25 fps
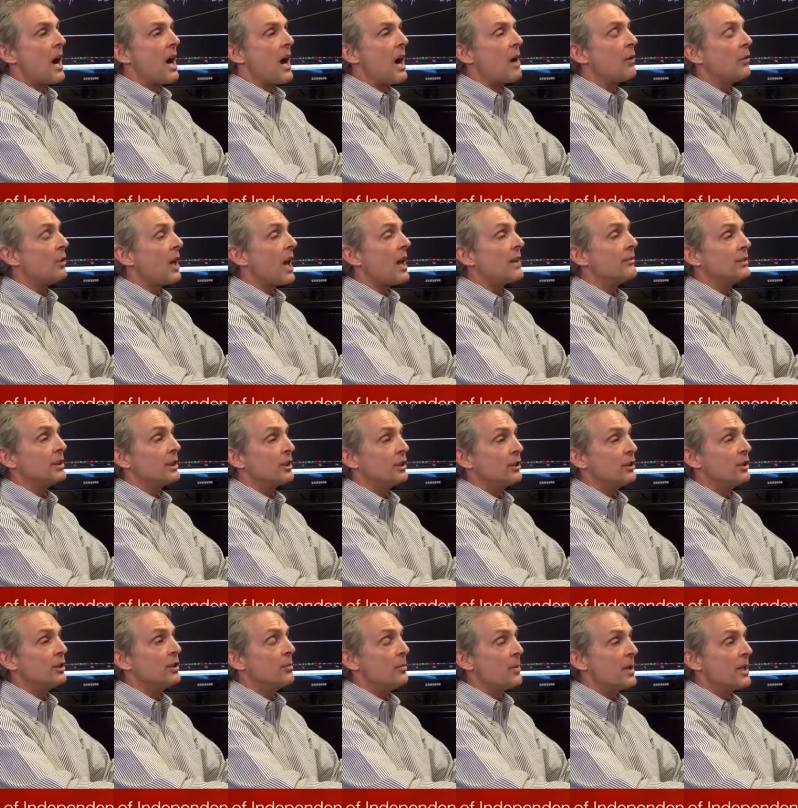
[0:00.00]
Our
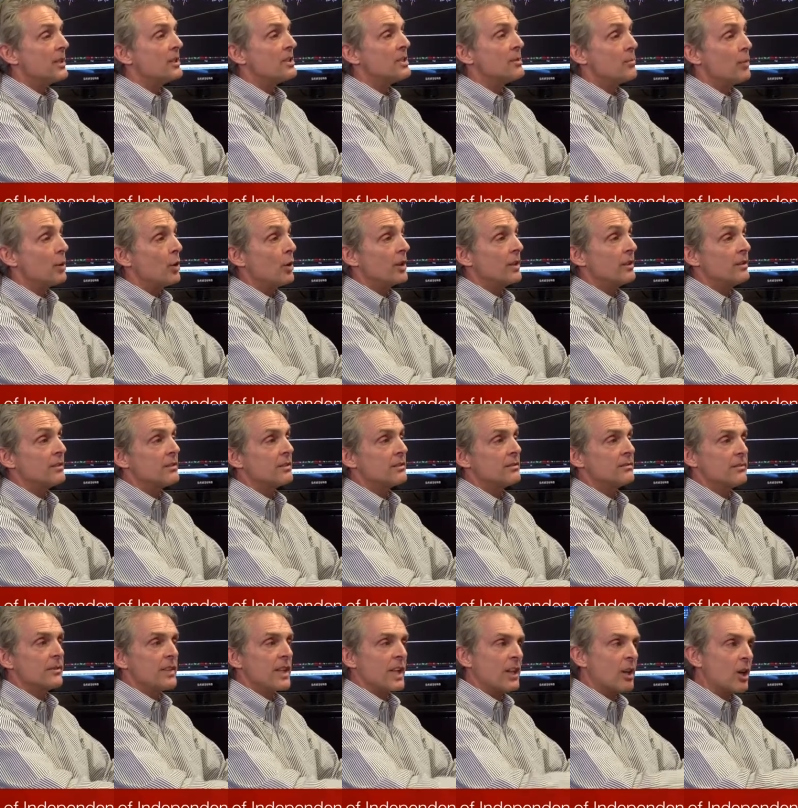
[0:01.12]
livelihood depends upon it,
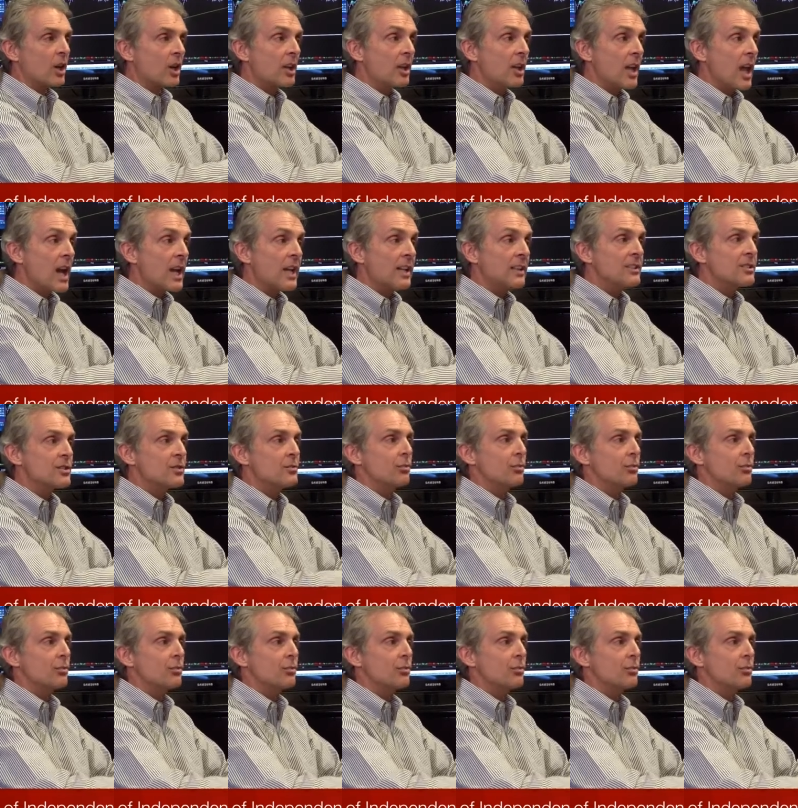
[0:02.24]
and our clients